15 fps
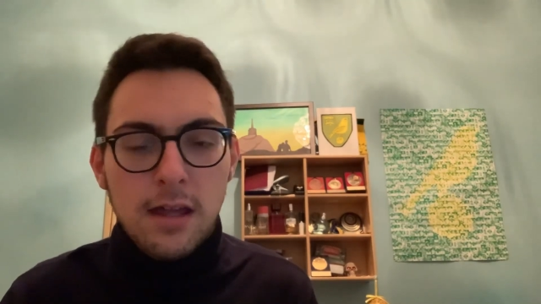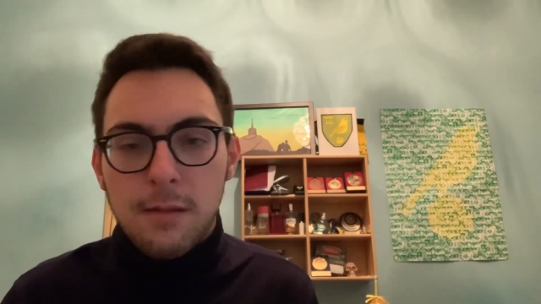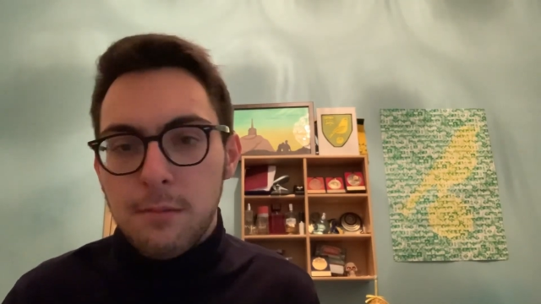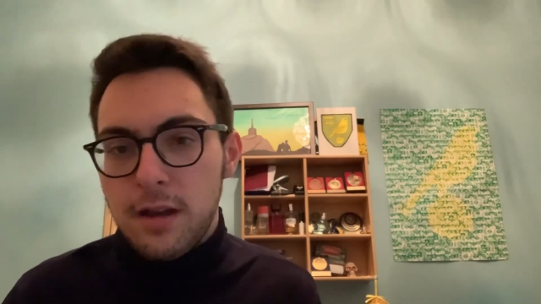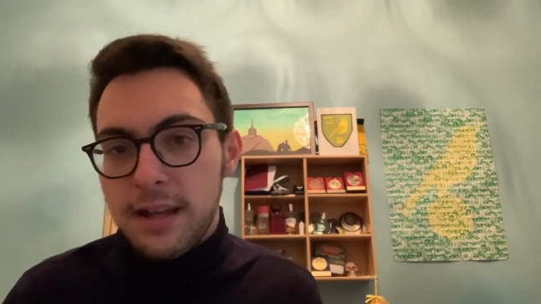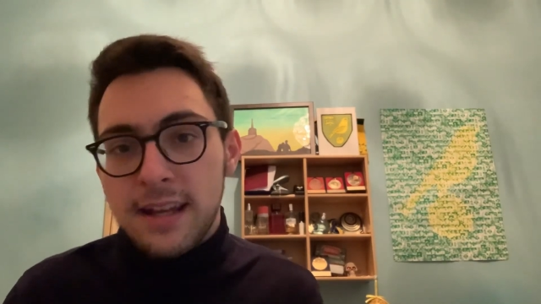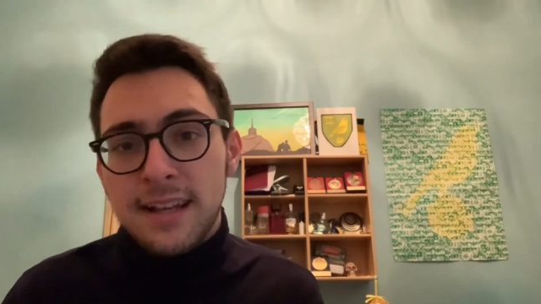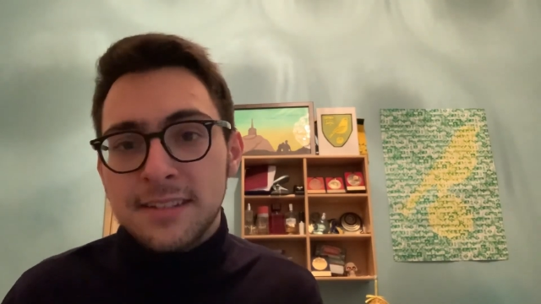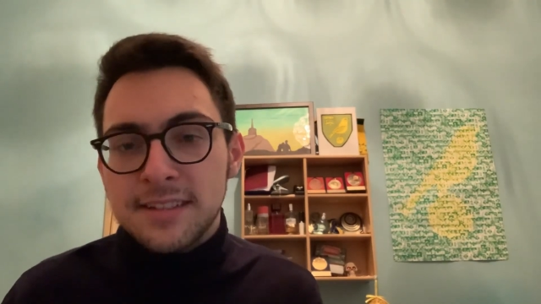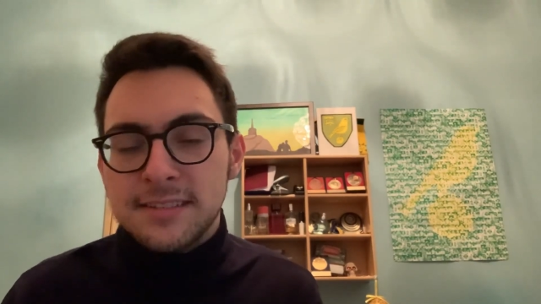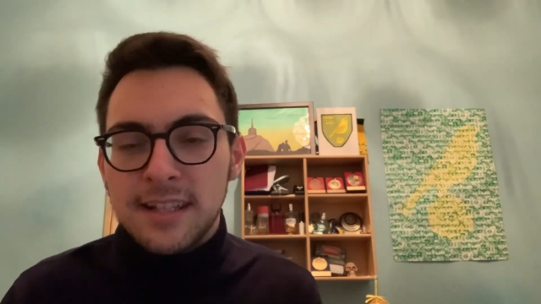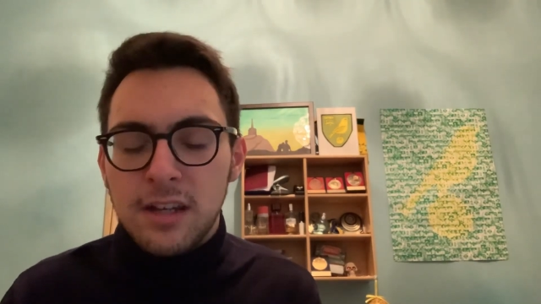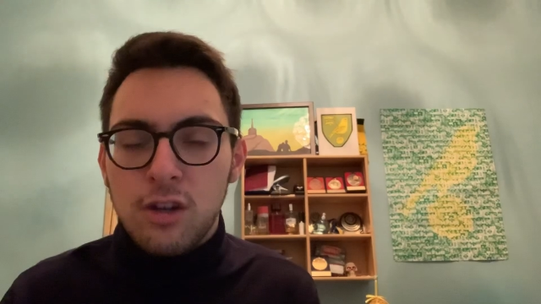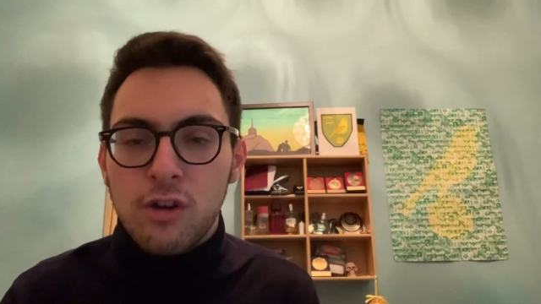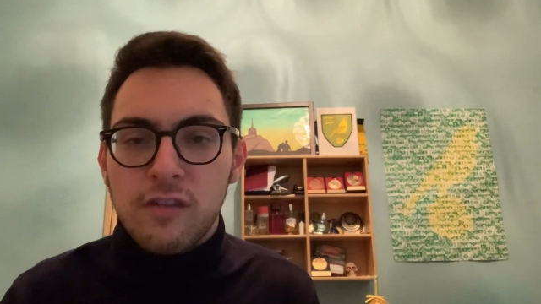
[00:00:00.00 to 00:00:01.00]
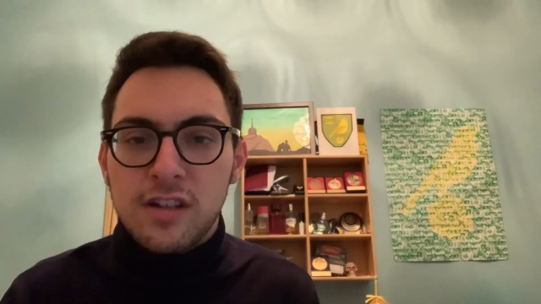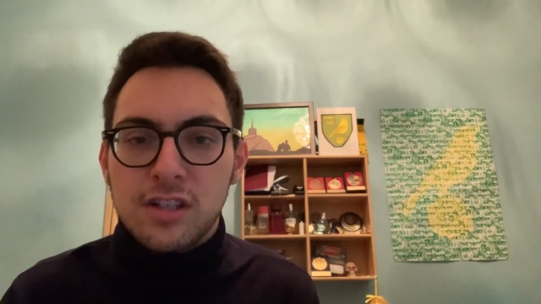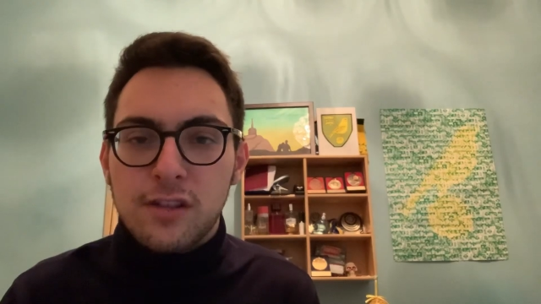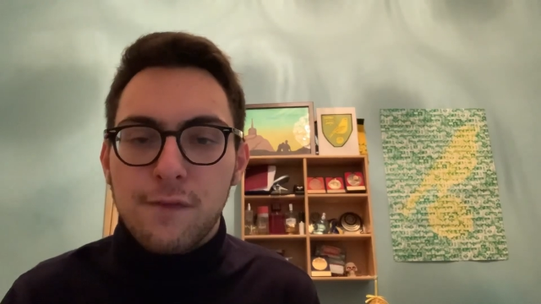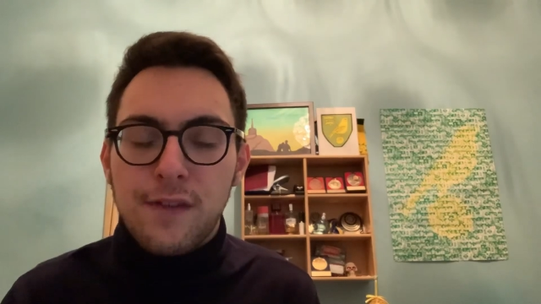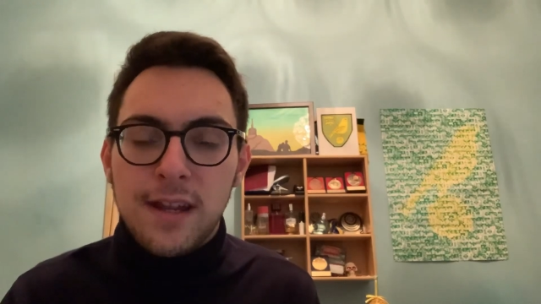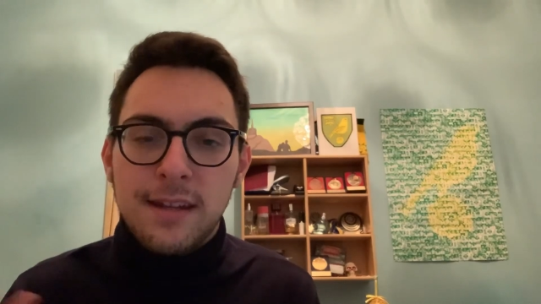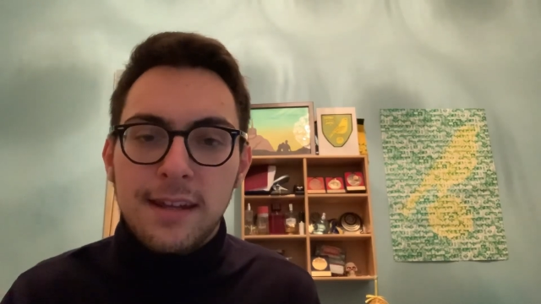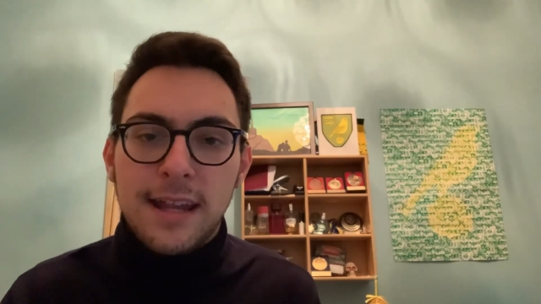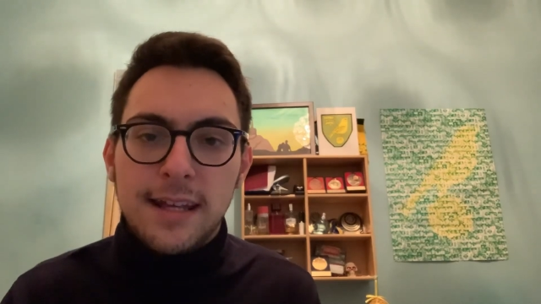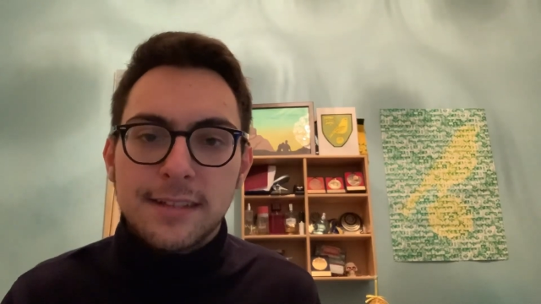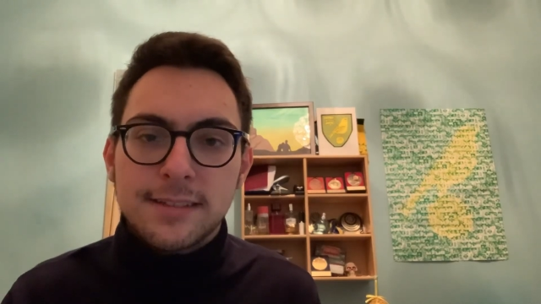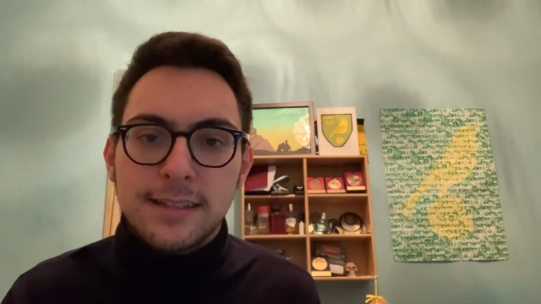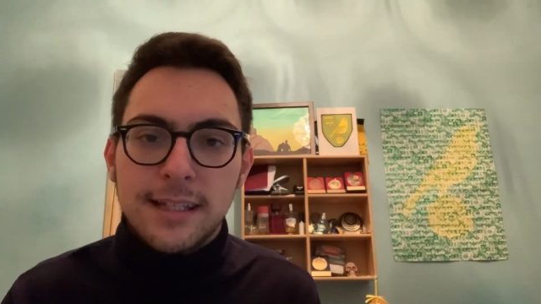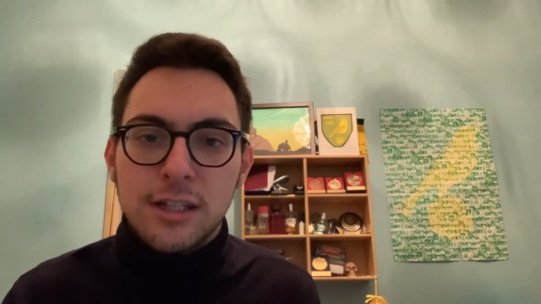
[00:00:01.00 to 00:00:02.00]
But yeah, as I said, Norwich defended
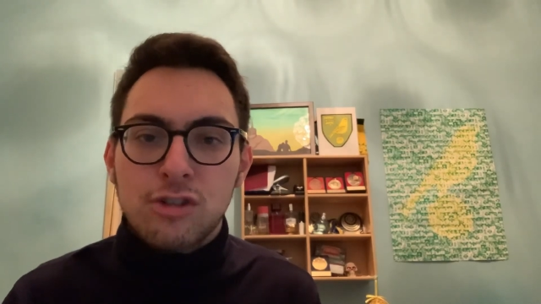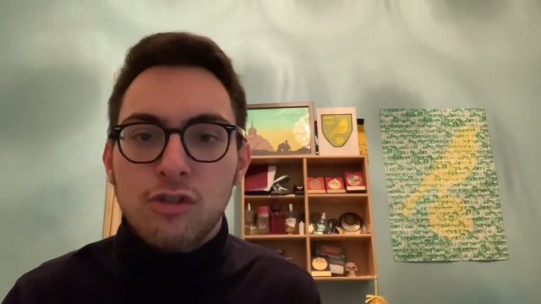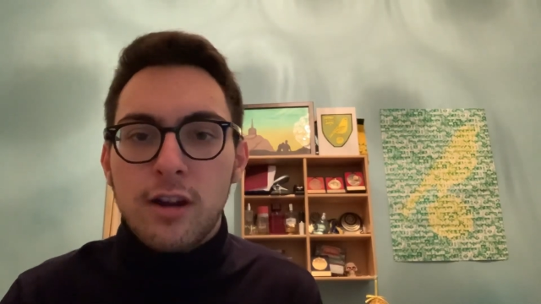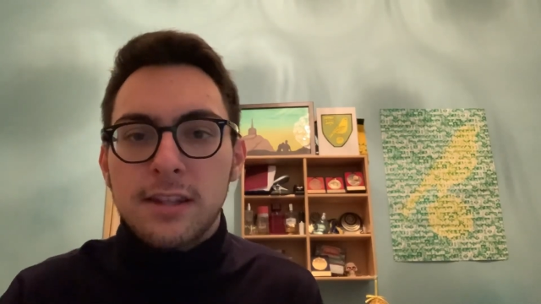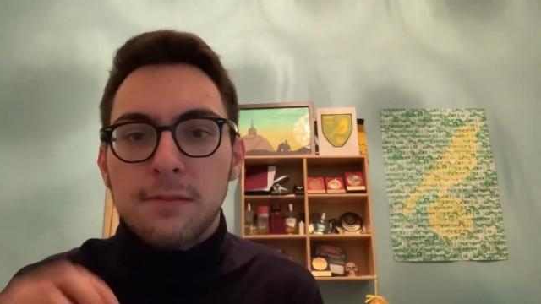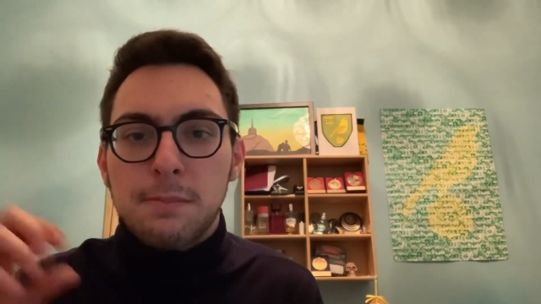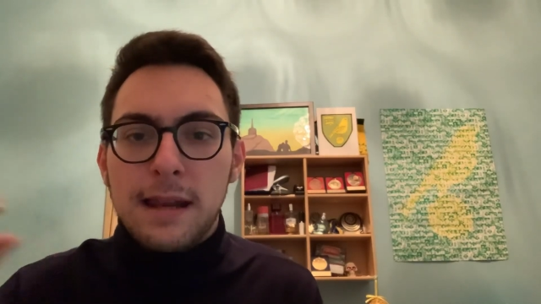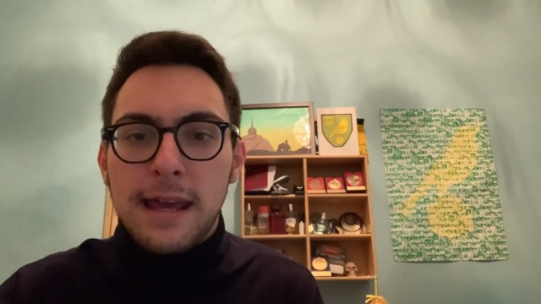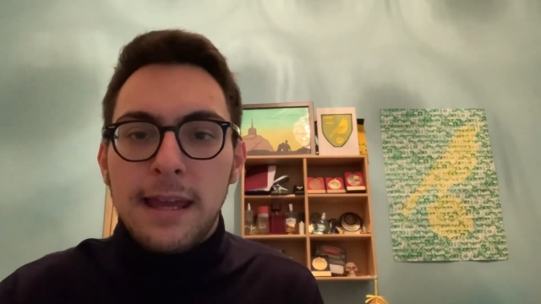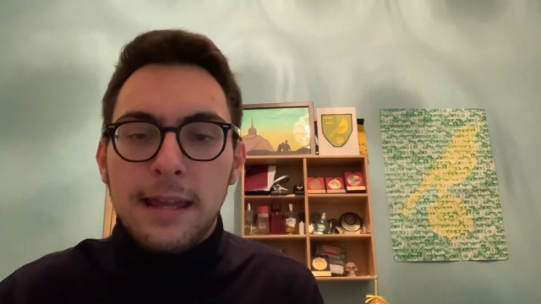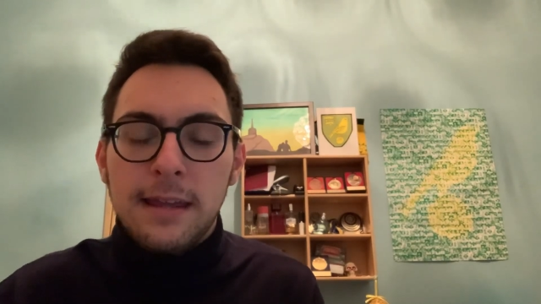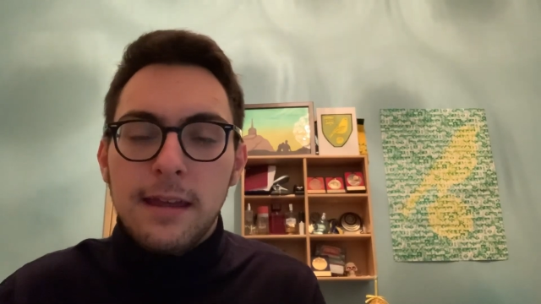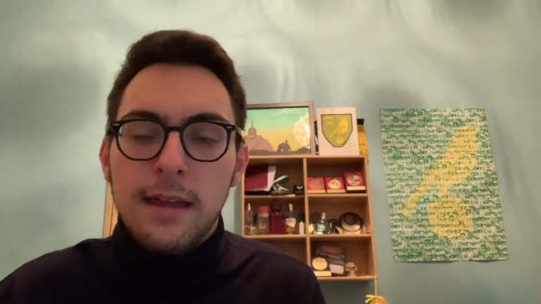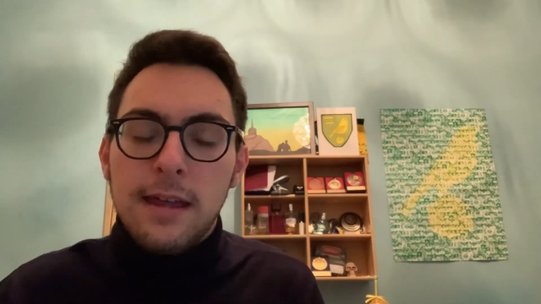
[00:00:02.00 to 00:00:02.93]
excellently, tried to play